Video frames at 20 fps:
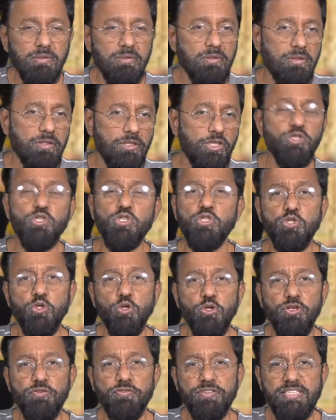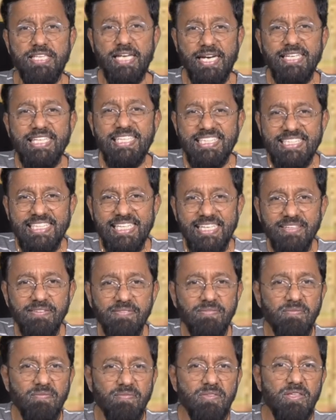It's the story of a director
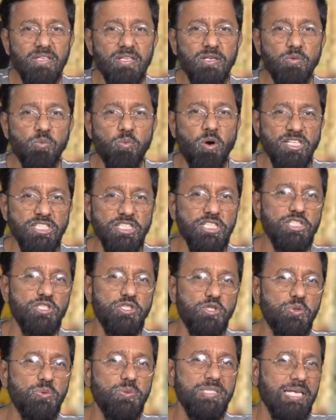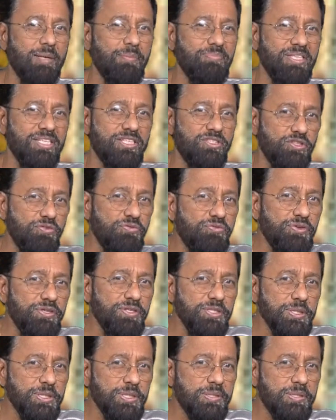wanting to do something different,